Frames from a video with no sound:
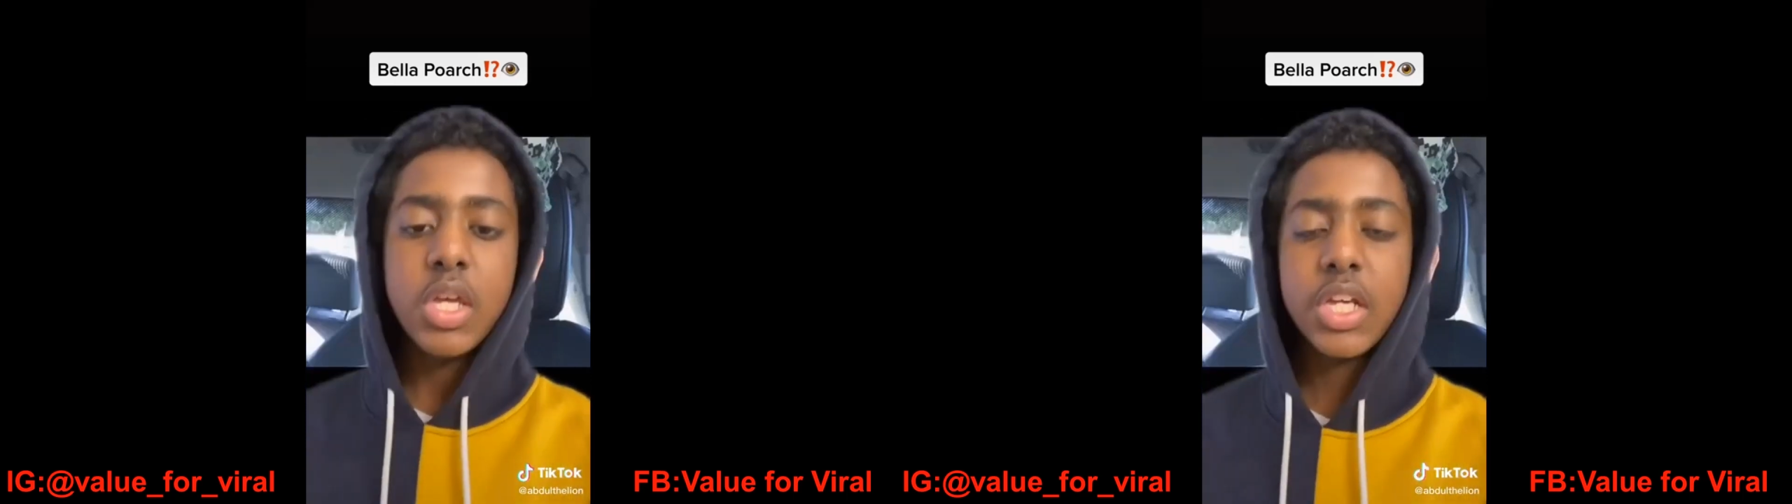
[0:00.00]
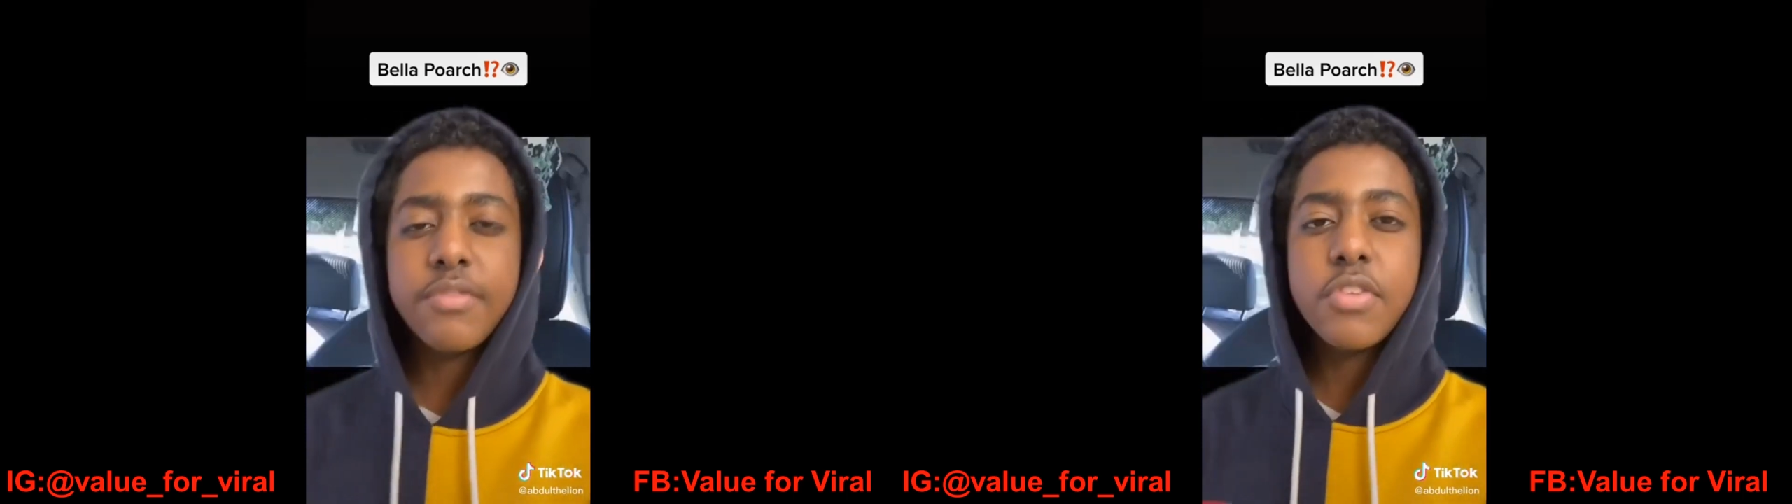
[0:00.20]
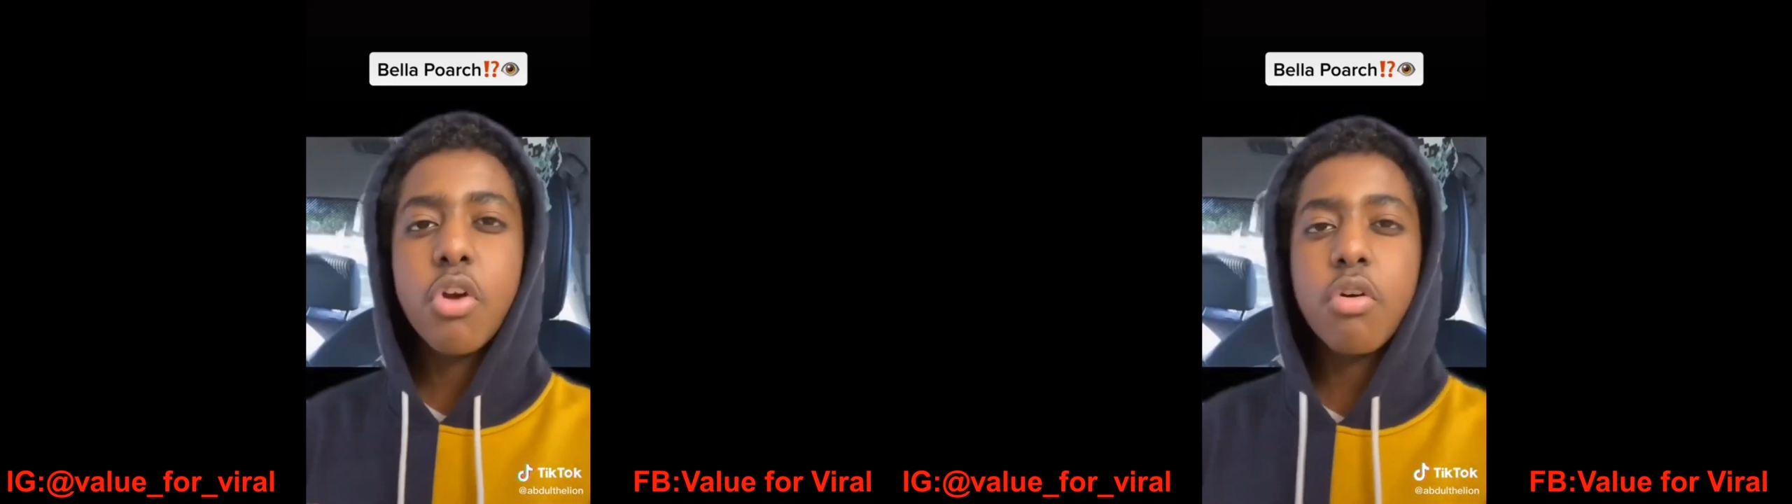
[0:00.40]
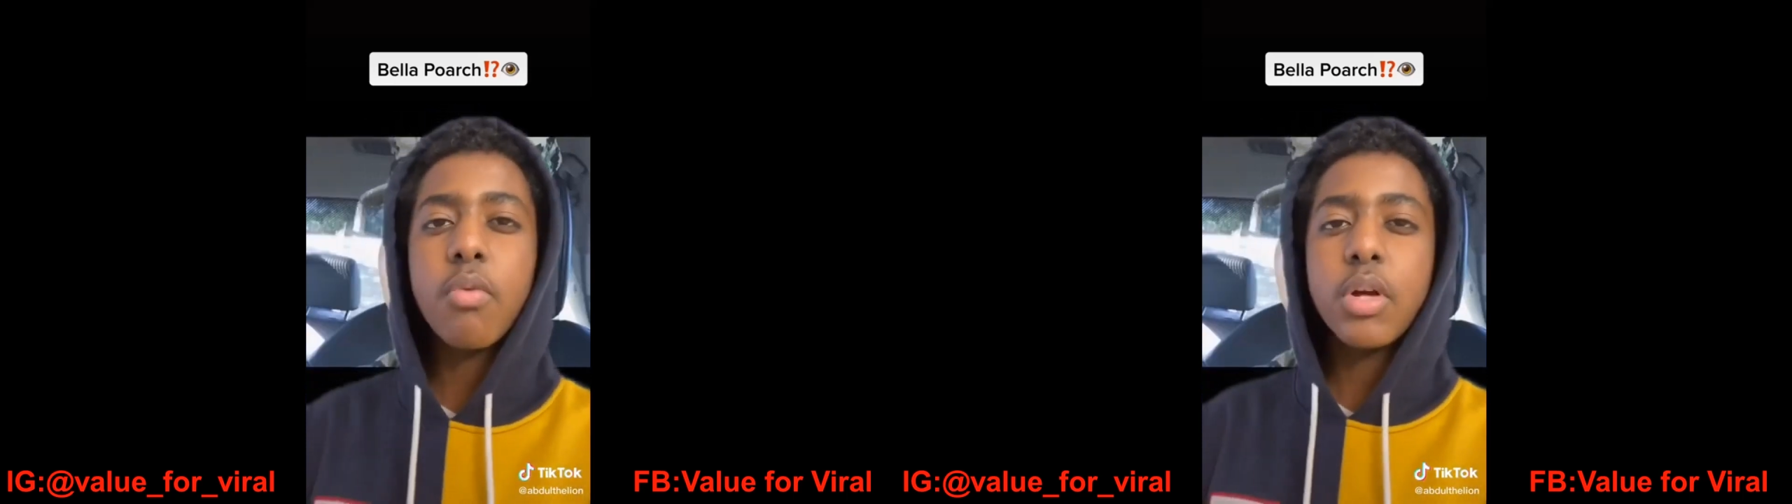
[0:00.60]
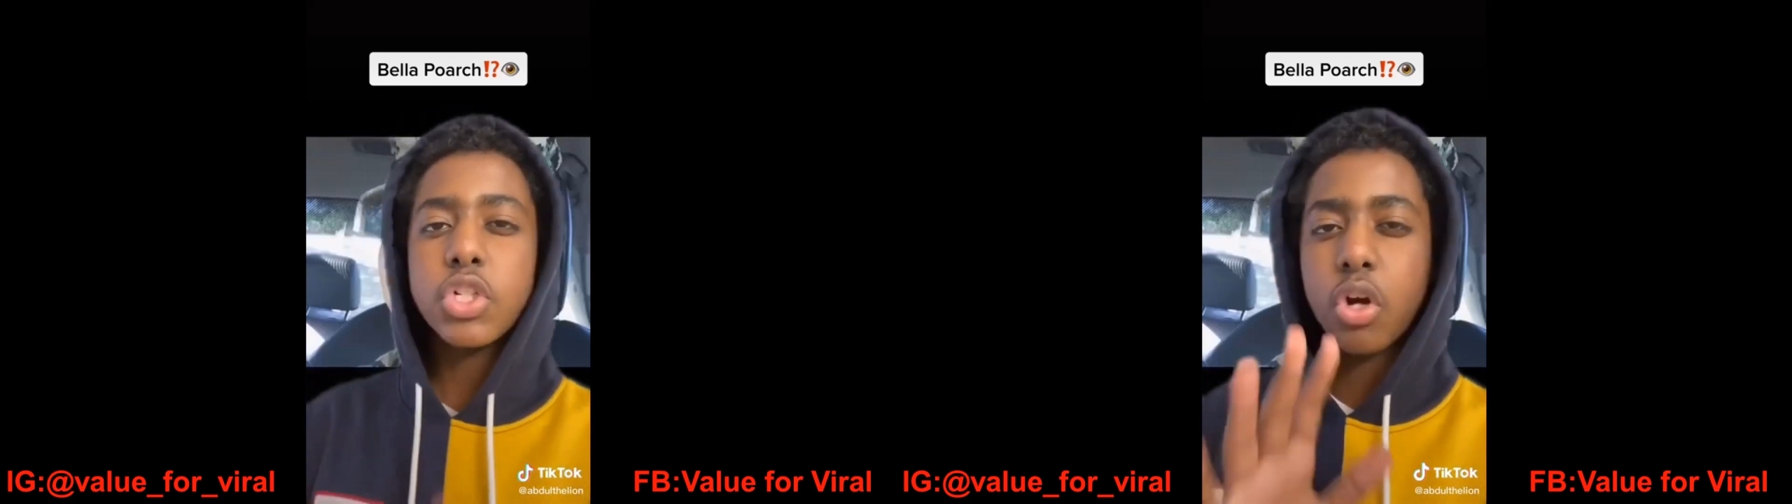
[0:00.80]
And if you go and
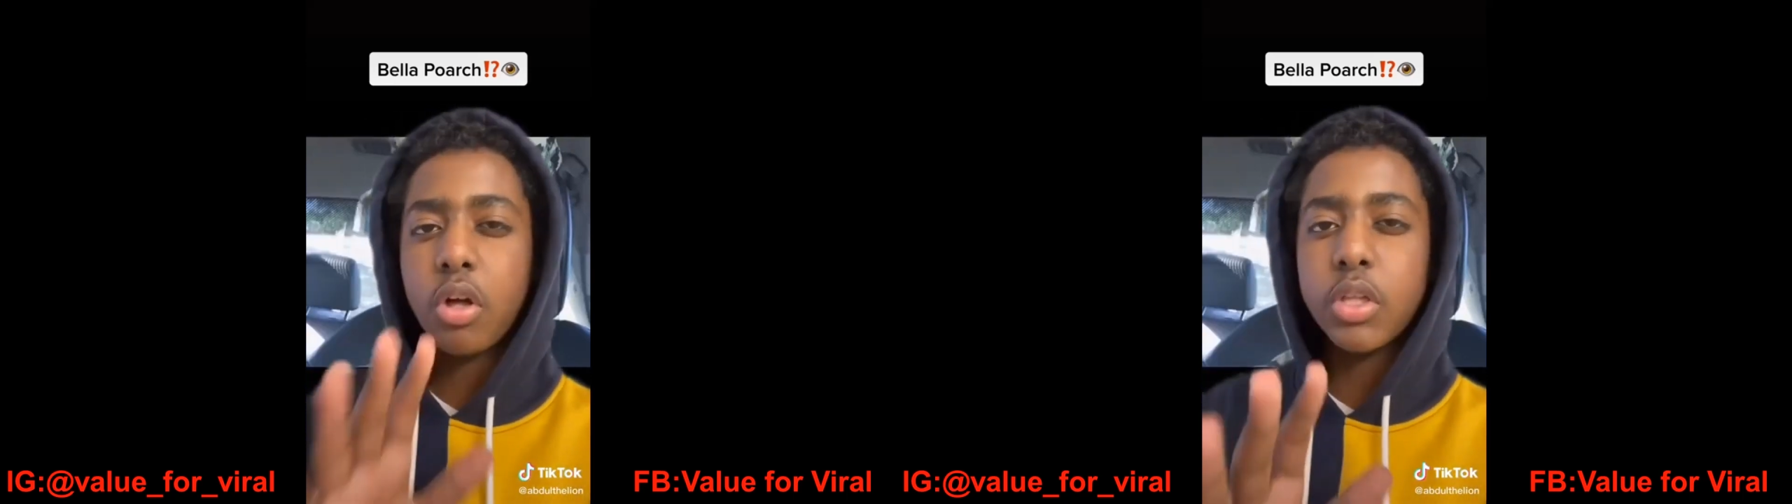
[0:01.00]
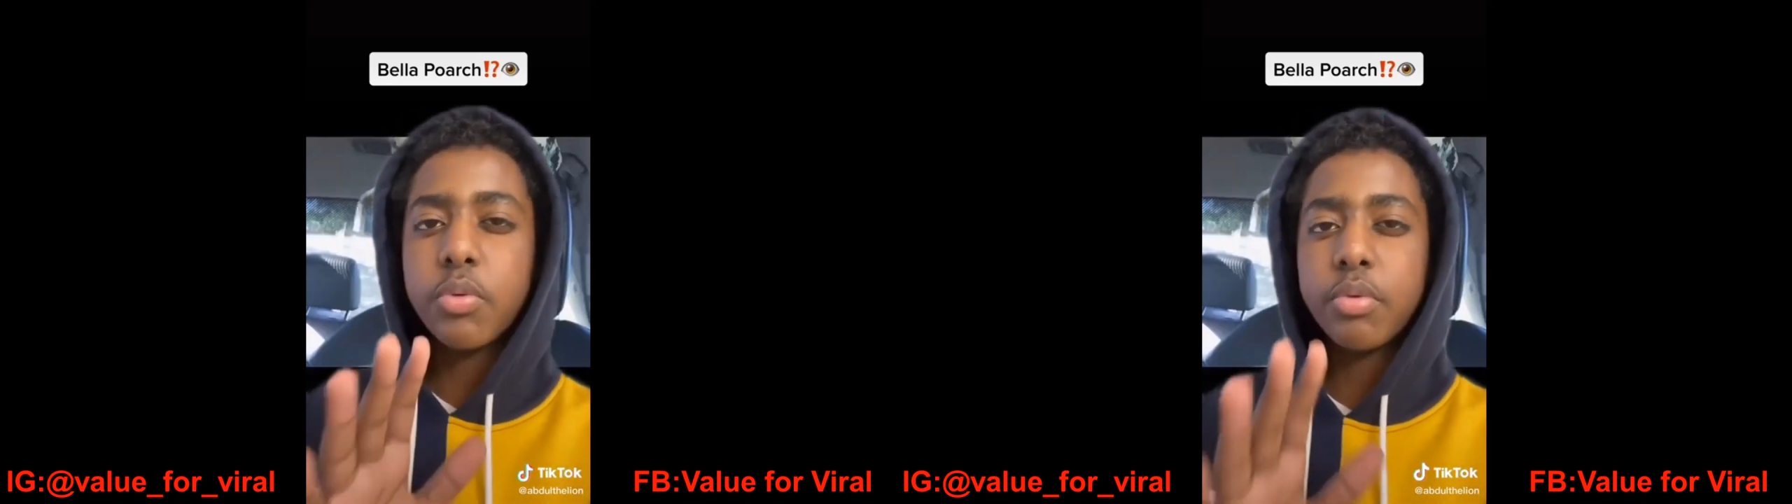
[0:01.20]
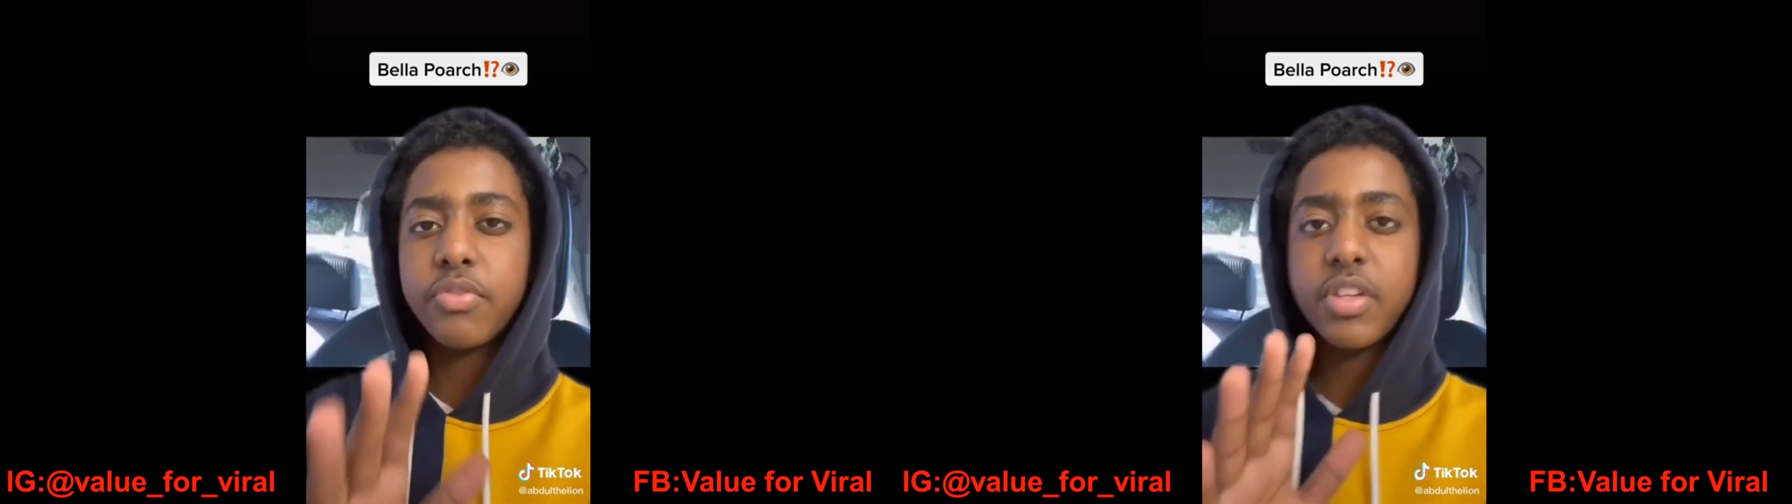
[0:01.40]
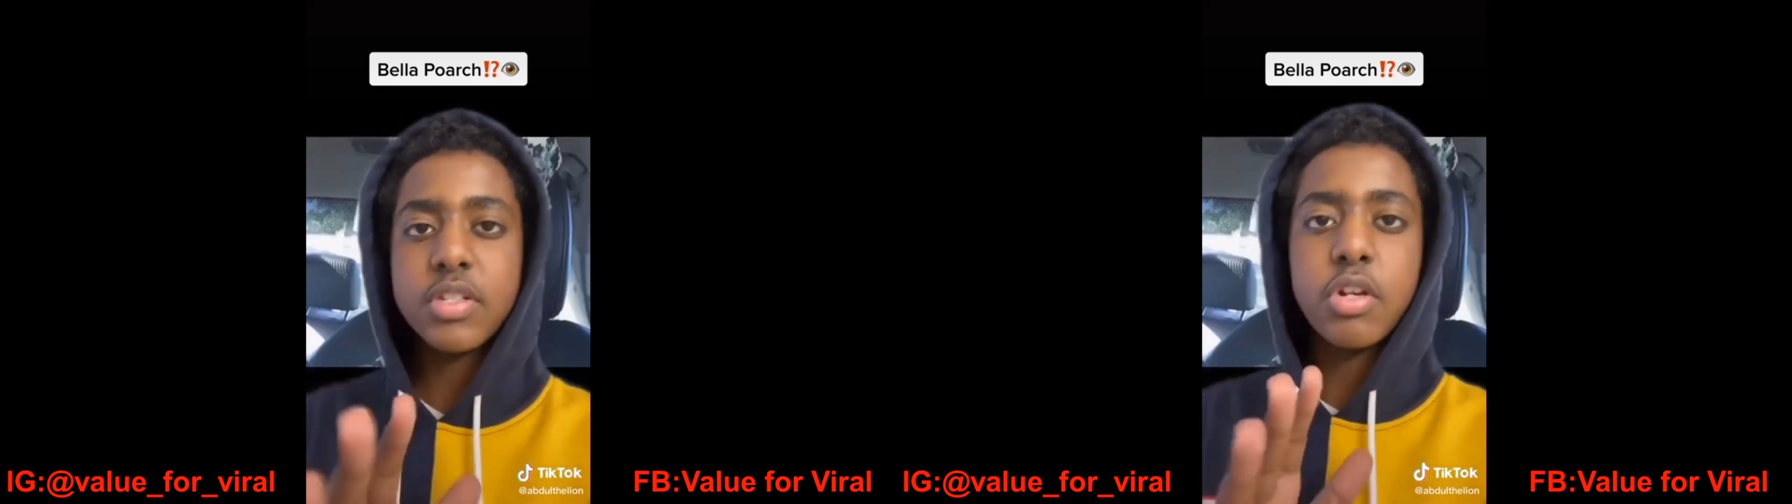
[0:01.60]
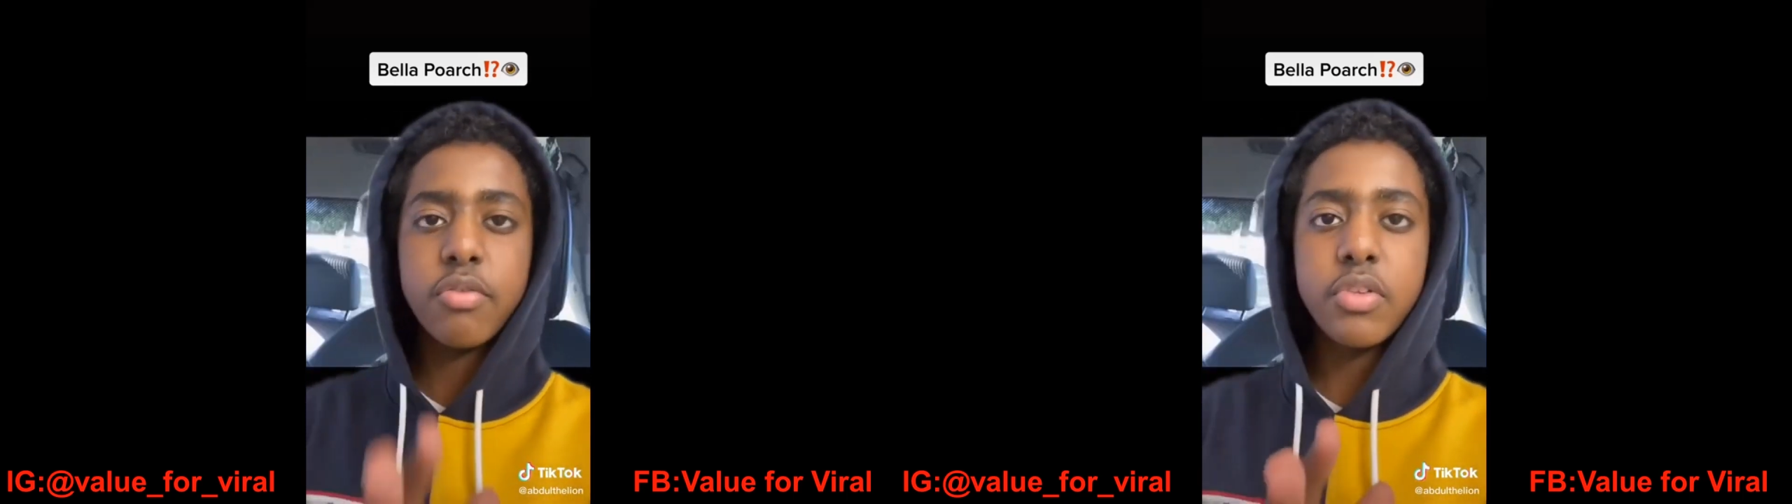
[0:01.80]
watch her Hollywood Fix
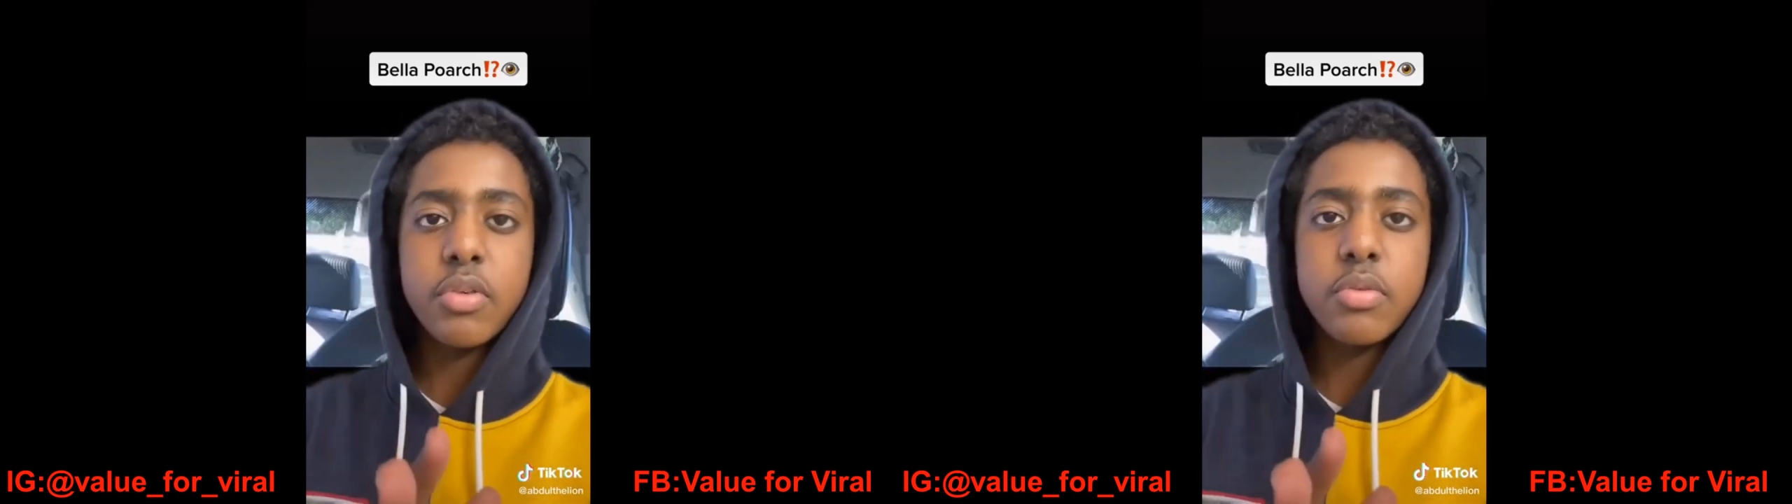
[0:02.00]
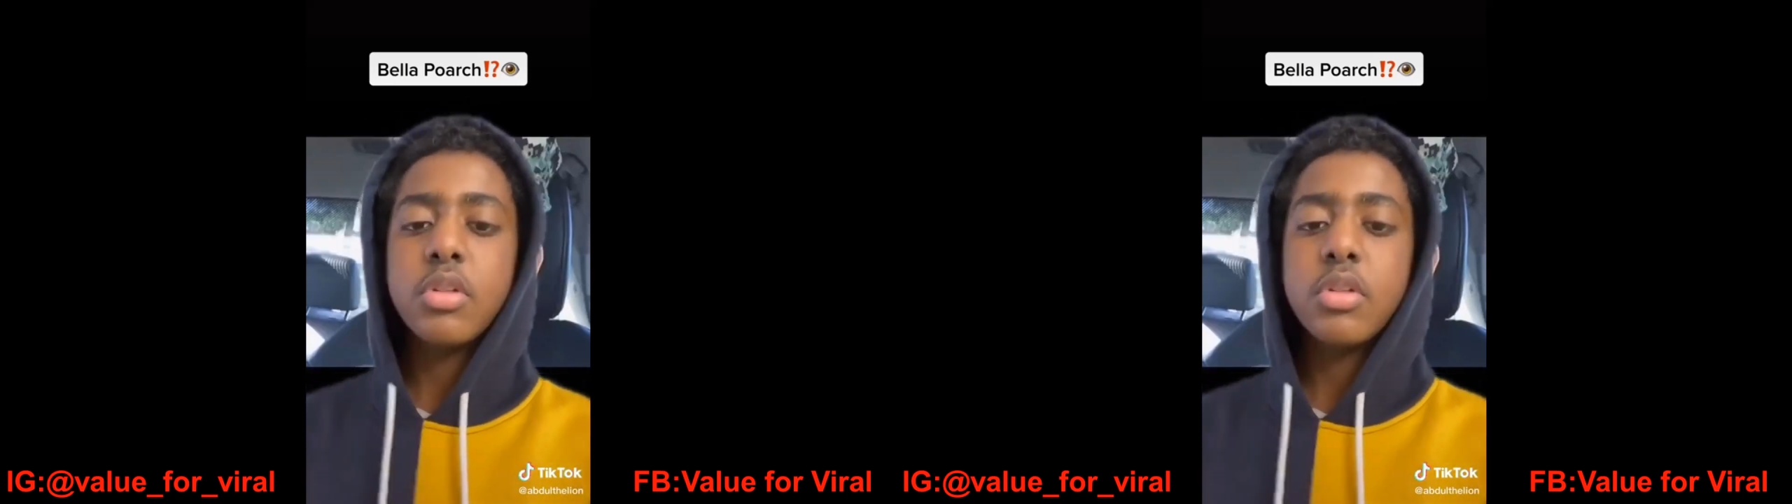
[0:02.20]
interview,